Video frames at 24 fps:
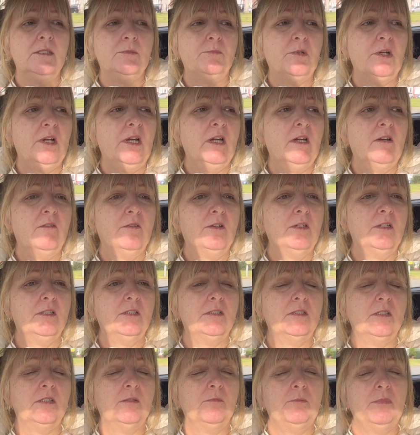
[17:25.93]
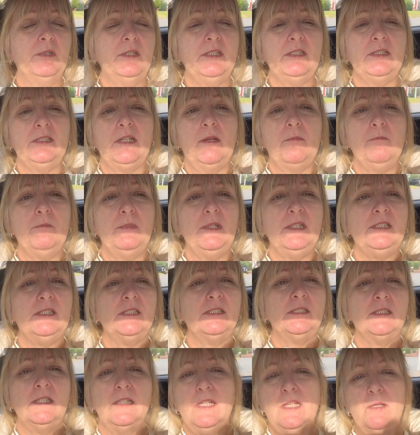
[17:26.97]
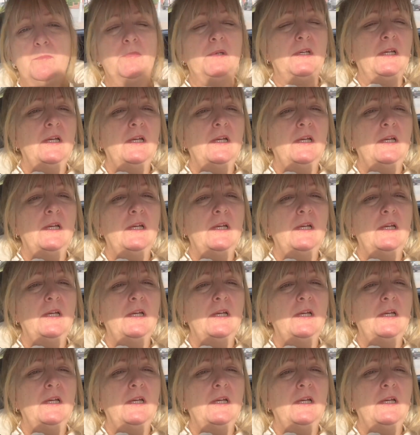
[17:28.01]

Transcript: breakfast, but it sent me to sleep.